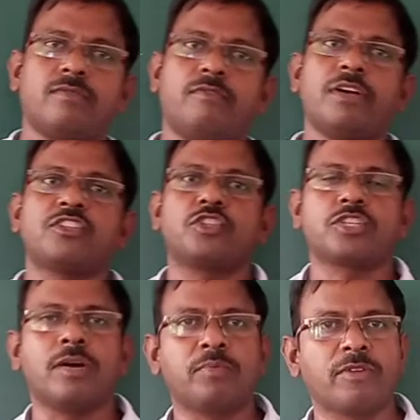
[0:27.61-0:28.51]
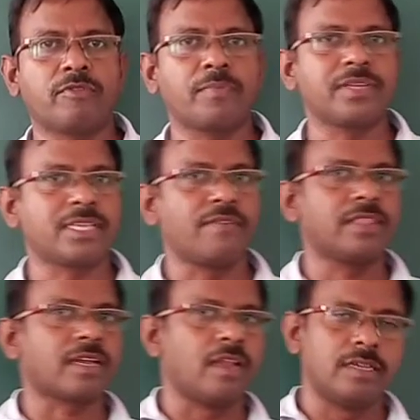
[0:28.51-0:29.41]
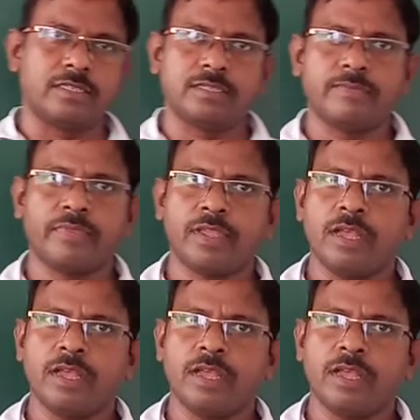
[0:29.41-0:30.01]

first chapter from the 7th class.